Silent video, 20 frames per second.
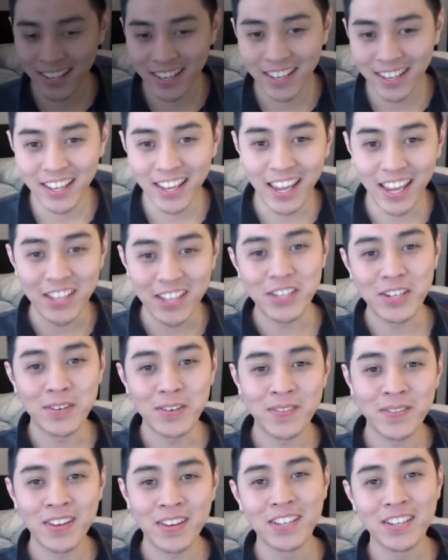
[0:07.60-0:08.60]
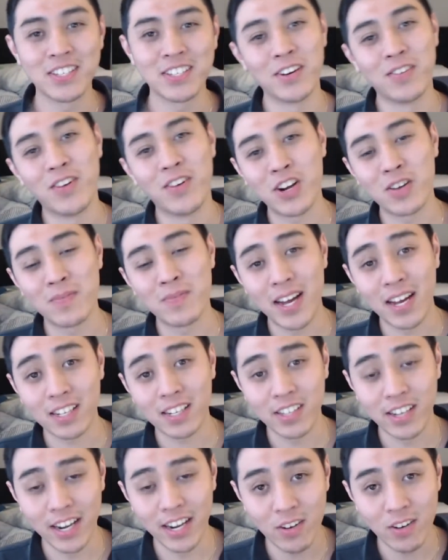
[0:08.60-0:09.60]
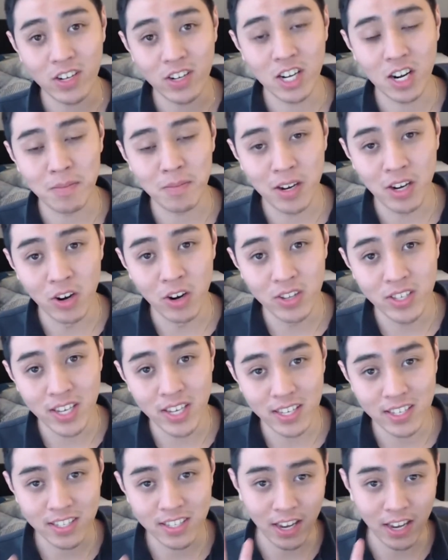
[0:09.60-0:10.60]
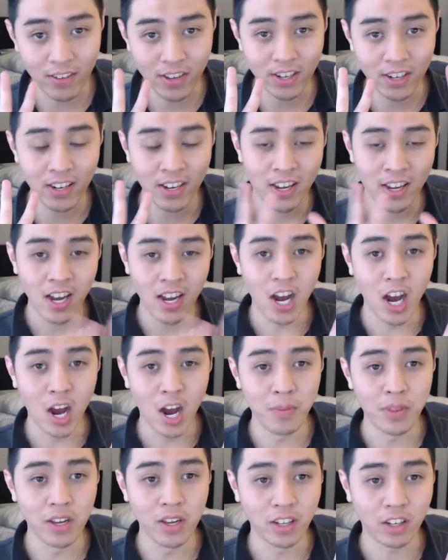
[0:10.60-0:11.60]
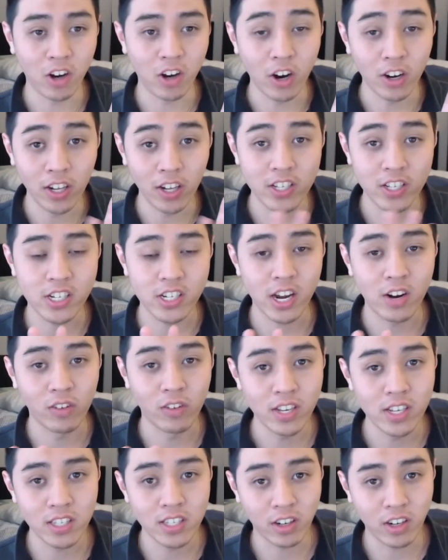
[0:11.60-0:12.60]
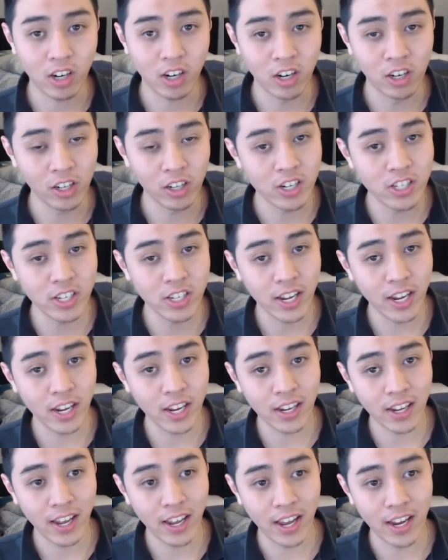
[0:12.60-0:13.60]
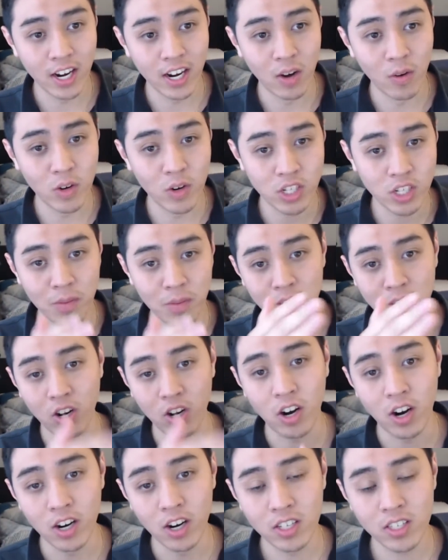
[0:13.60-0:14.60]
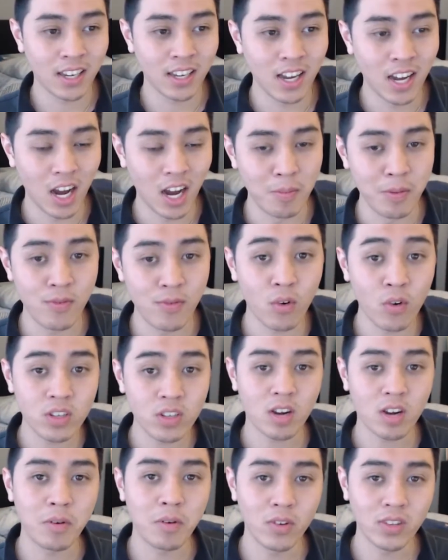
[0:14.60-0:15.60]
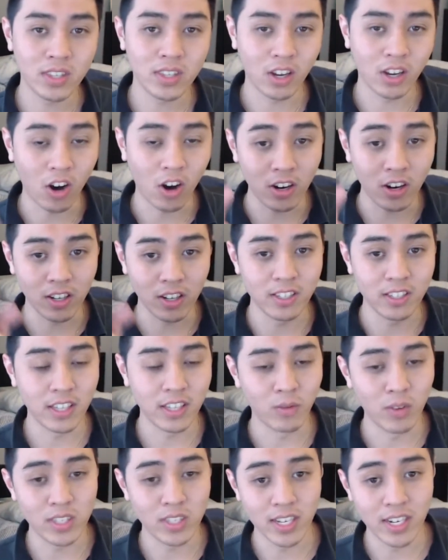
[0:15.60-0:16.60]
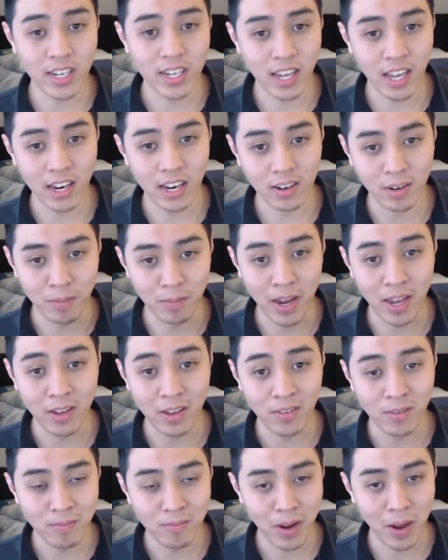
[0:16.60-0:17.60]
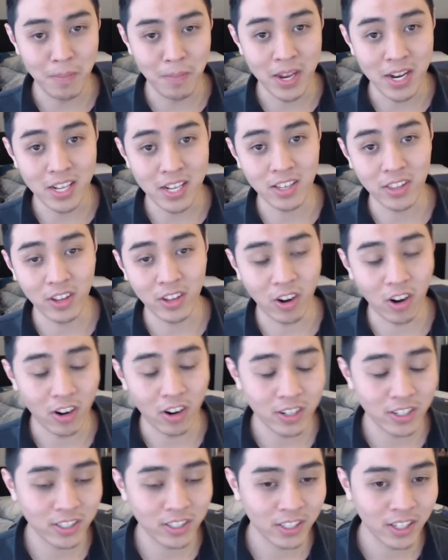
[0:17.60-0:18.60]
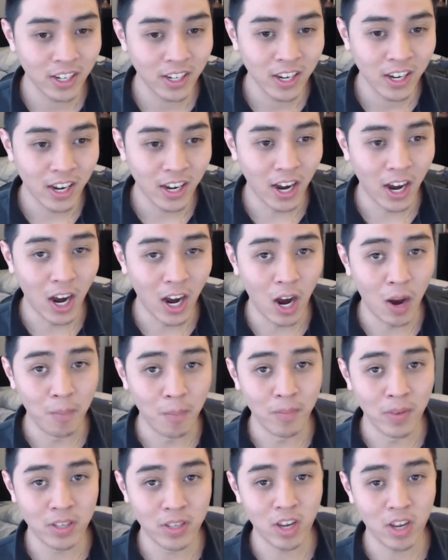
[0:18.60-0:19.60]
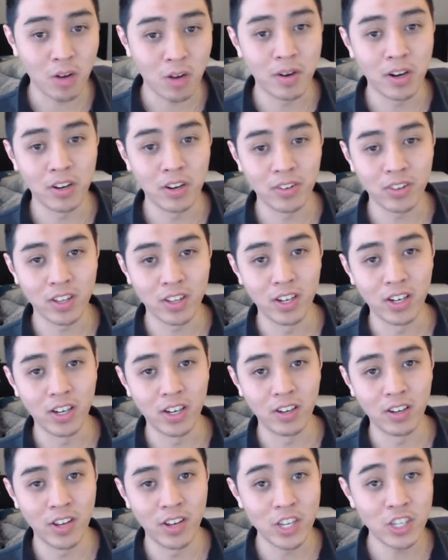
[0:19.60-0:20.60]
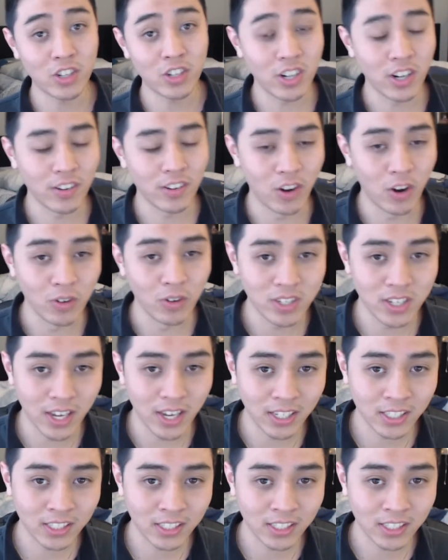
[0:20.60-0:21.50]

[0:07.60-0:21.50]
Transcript: Hey YouTube, so welcome back. Today we're going to talk about OTS 7. The card list just got released earlier today, and we're just talking about the cards. Before we talk about the card list and what's in it and my opinions on the cards, let's talk about the history of OTS.